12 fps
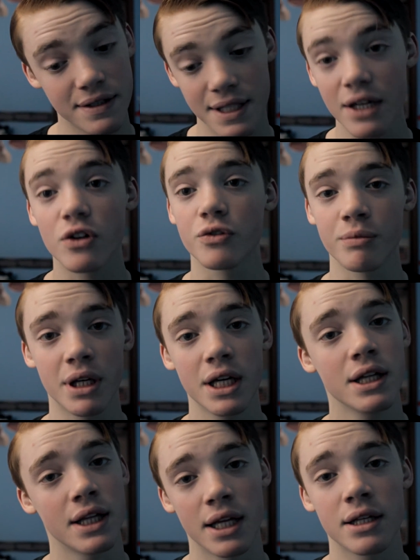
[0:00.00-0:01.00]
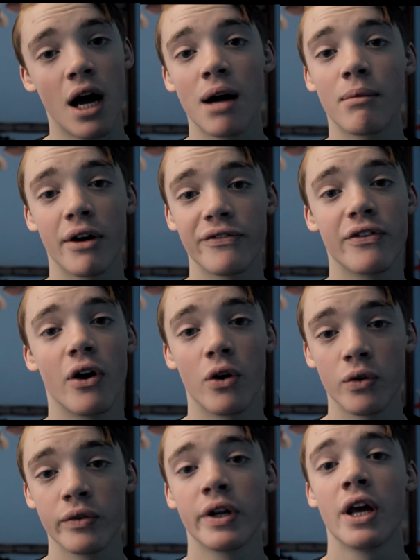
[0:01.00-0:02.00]
tickled me and then got my
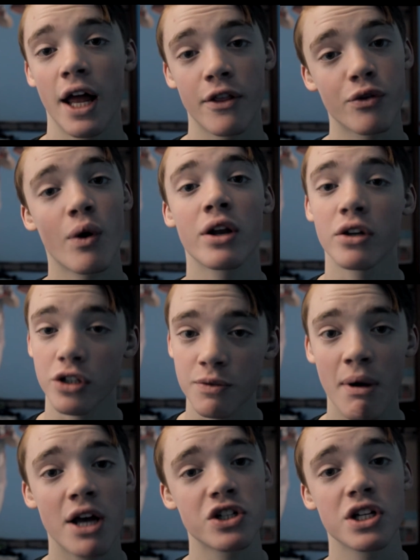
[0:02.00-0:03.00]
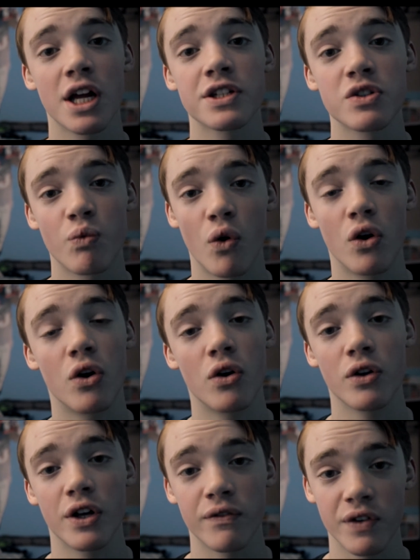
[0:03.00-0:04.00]
phone and threatened to smash it against the
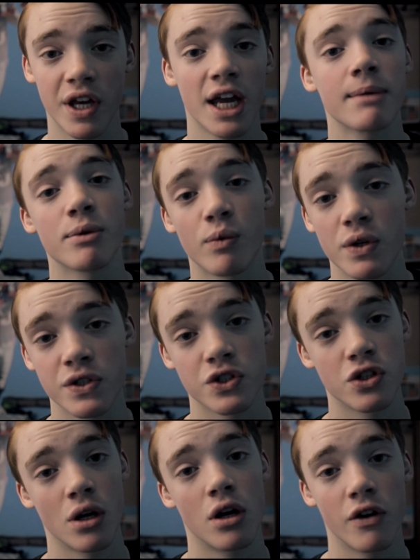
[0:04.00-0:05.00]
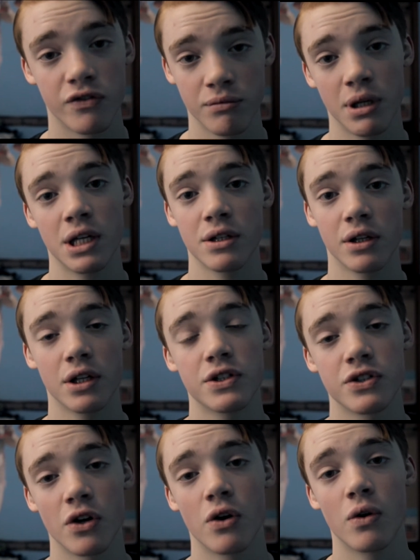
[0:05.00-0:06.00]
wall if the camera wasn't shut off immediately.
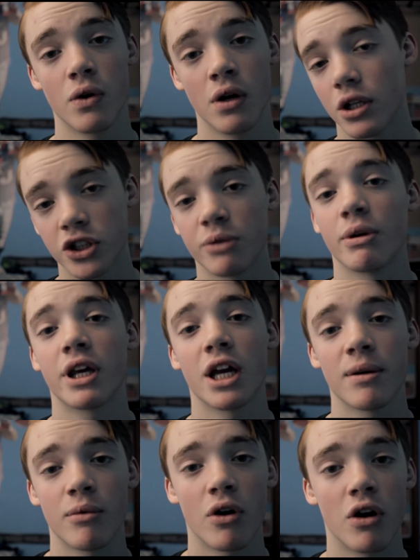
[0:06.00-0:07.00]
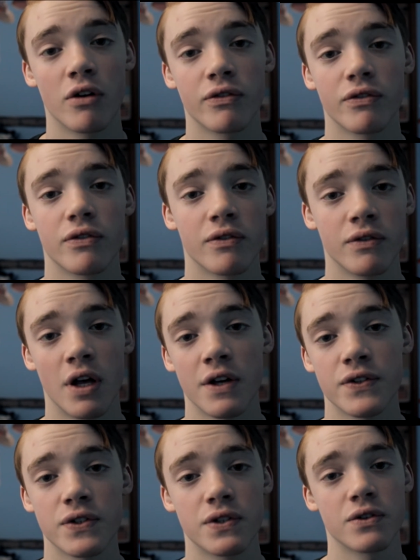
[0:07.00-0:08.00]
So, shut my camera off,
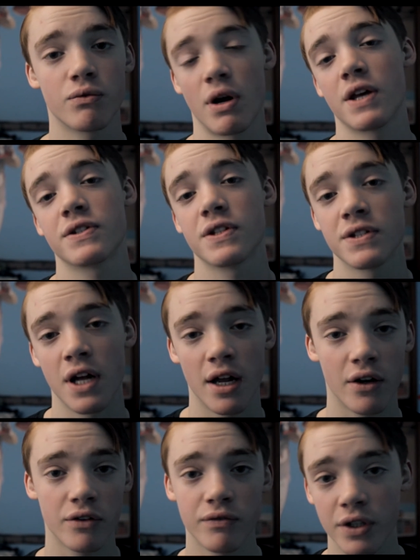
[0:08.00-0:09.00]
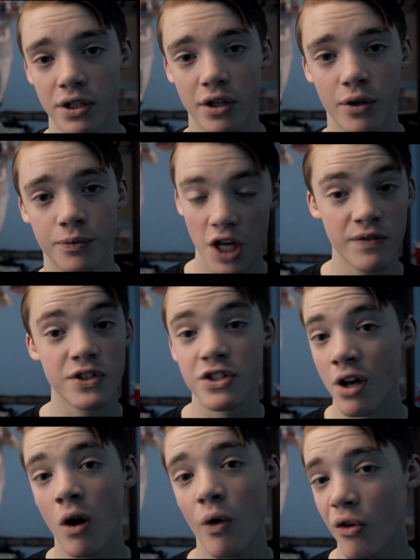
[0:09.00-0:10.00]
thus the rest is not on video. Even
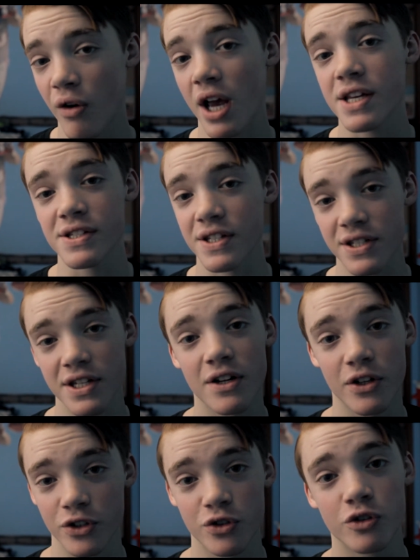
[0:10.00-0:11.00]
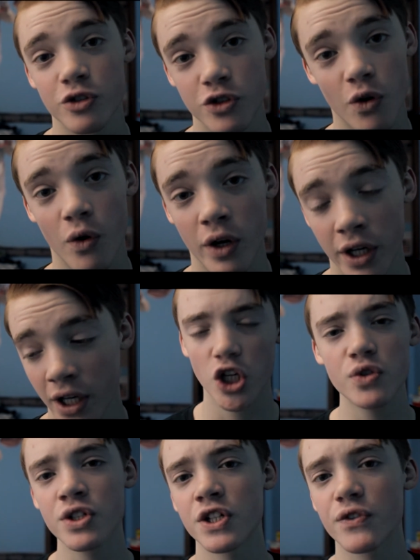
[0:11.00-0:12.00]
so, the rest is still a true story.
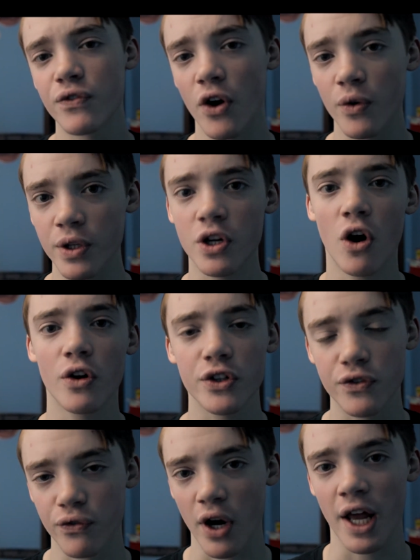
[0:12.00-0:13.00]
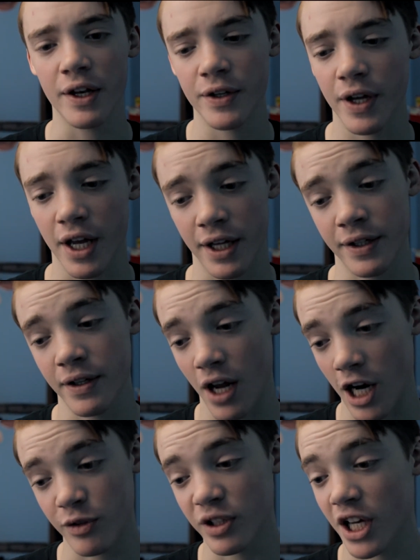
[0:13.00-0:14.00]
Using his phone, he called his friend, and
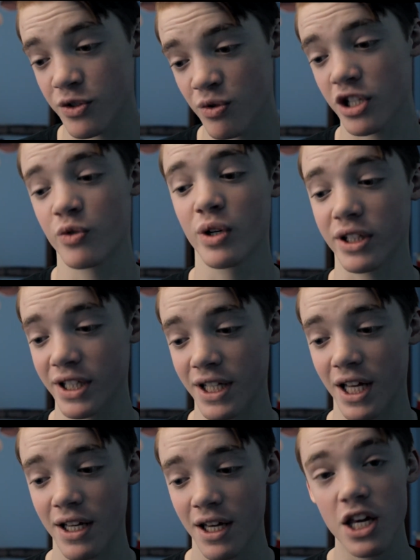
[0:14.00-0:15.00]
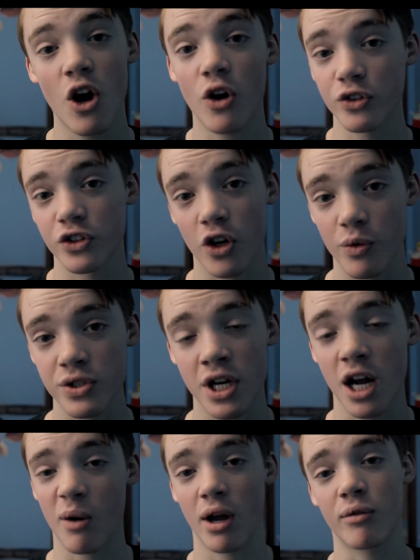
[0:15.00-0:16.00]
I realized really quickly that he also was
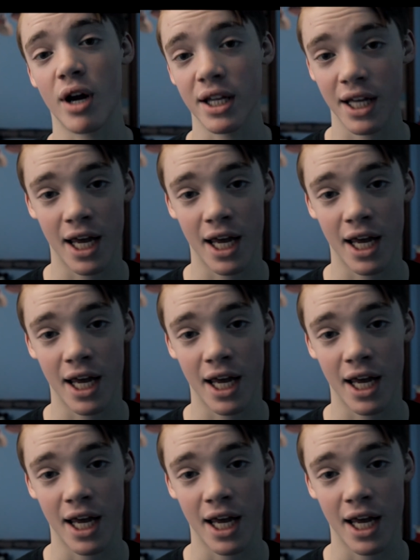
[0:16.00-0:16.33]
not quite right in the